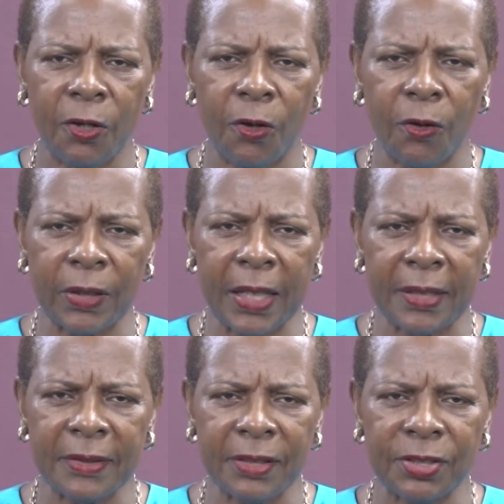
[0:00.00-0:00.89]

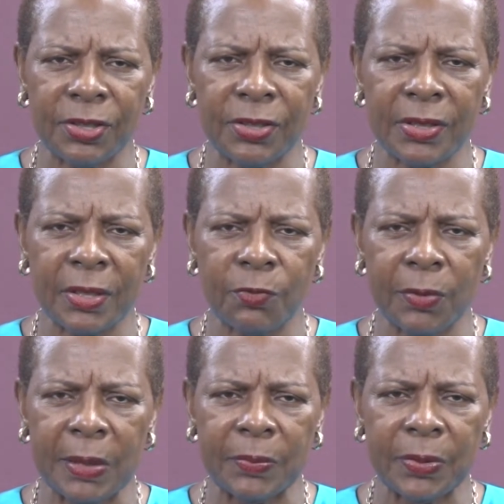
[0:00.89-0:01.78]
organizations, and
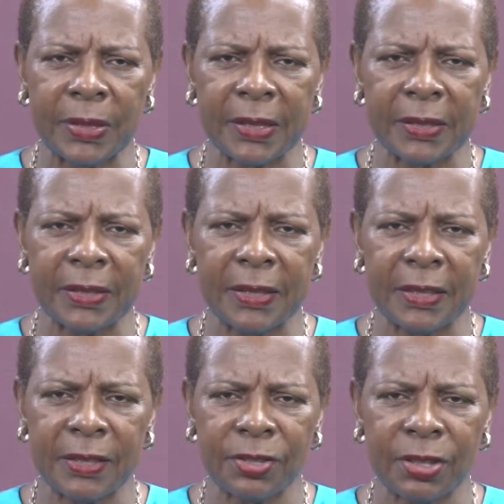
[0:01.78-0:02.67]
women political
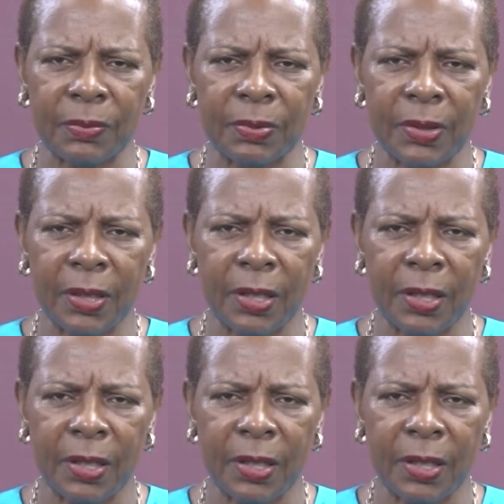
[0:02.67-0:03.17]
leadership.